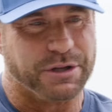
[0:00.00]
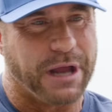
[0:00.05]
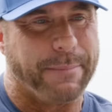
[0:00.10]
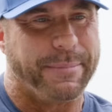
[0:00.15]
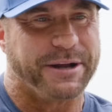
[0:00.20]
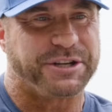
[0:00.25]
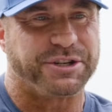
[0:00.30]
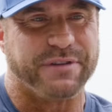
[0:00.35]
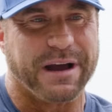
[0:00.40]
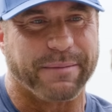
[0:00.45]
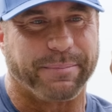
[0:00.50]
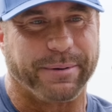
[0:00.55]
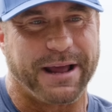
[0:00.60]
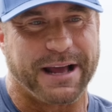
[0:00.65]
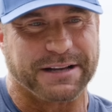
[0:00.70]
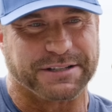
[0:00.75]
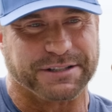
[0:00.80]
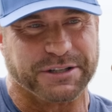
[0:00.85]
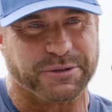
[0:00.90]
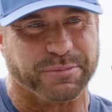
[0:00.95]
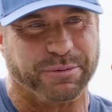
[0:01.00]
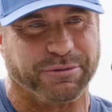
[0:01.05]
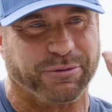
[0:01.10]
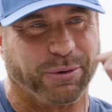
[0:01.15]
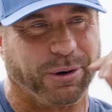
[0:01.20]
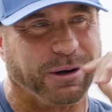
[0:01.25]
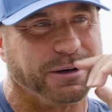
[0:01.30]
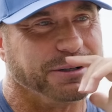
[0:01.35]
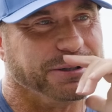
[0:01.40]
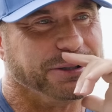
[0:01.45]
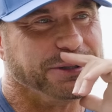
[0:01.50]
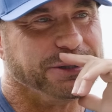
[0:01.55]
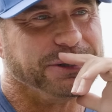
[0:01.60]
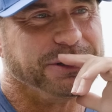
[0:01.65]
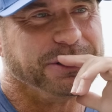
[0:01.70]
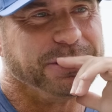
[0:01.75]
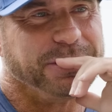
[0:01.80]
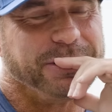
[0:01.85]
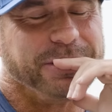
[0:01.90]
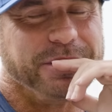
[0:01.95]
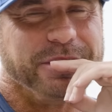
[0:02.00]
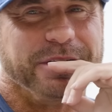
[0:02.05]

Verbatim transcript: I bet you've not been asked this before. Okay.